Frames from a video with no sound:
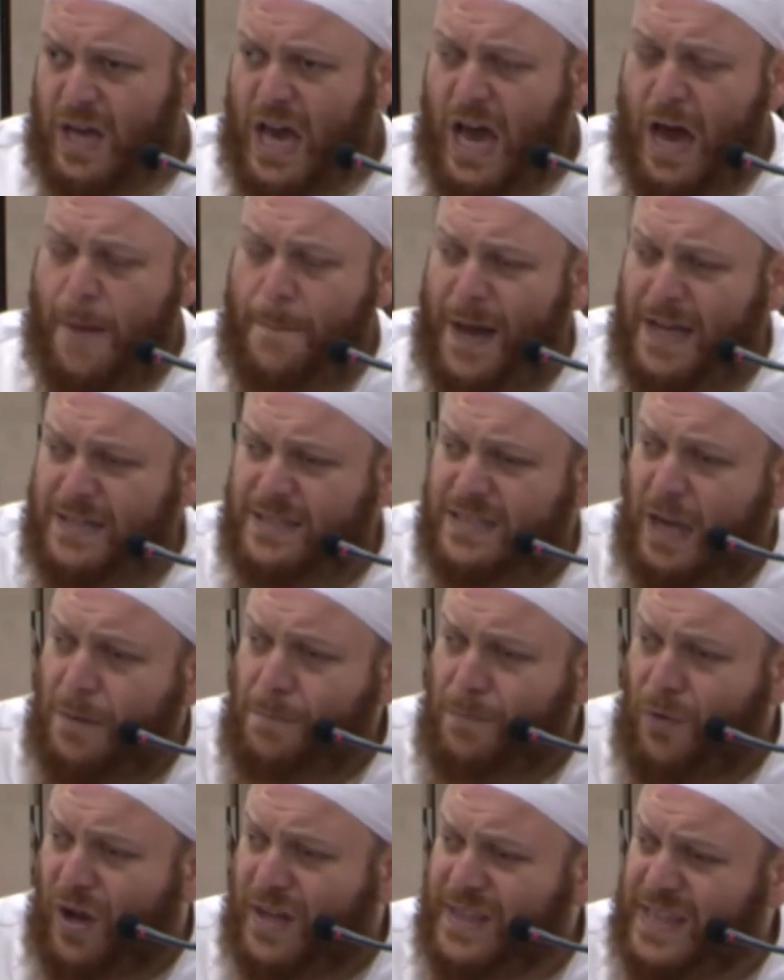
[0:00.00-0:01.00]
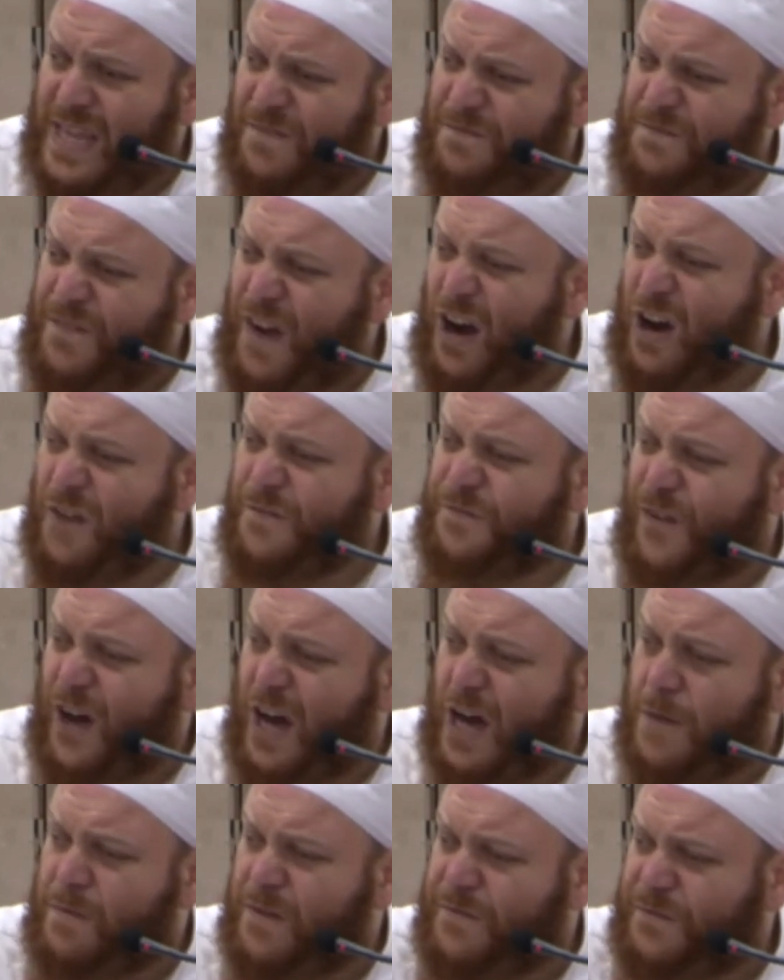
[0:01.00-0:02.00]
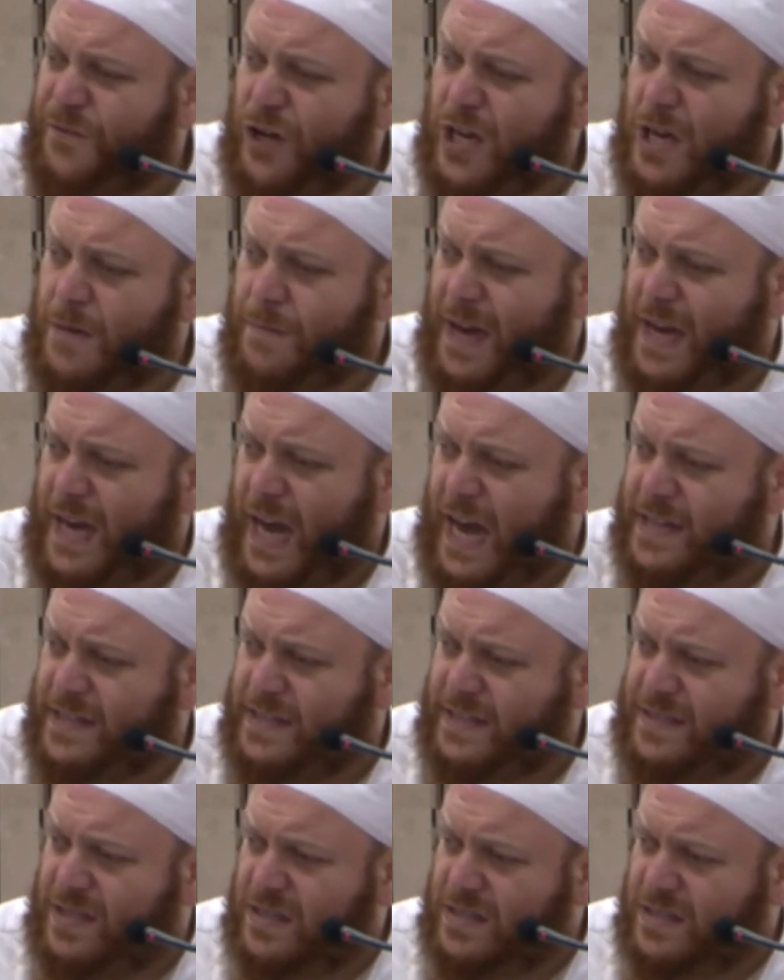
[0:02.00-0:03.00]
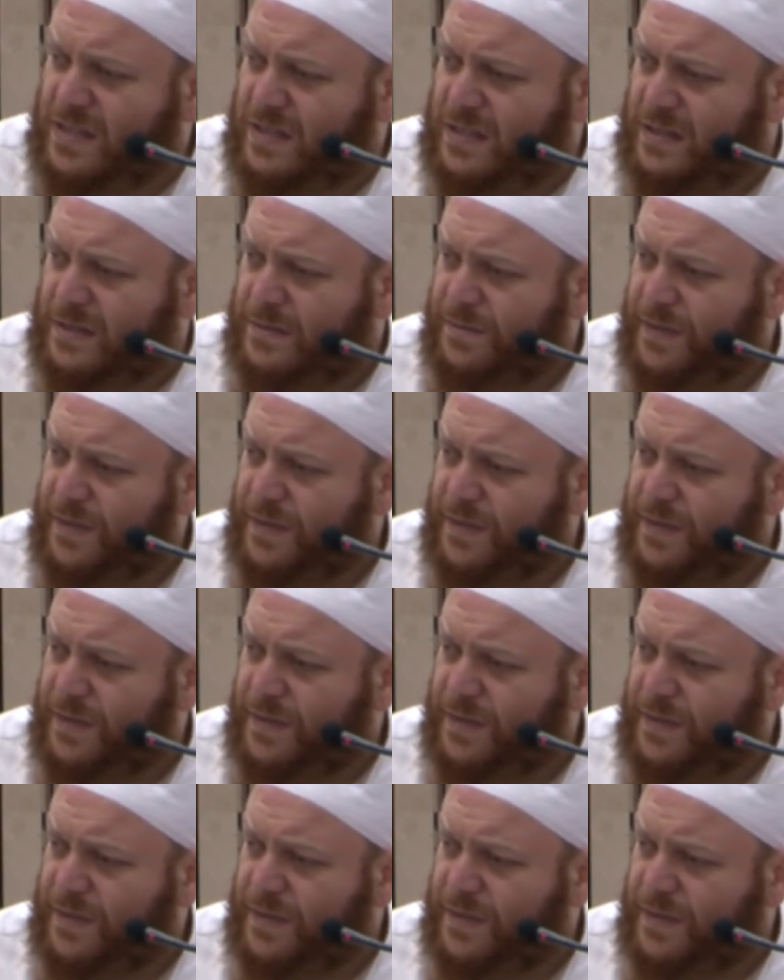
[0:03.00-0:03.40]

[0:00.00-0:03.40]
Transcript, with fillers: about someone, then verify before you make a decision.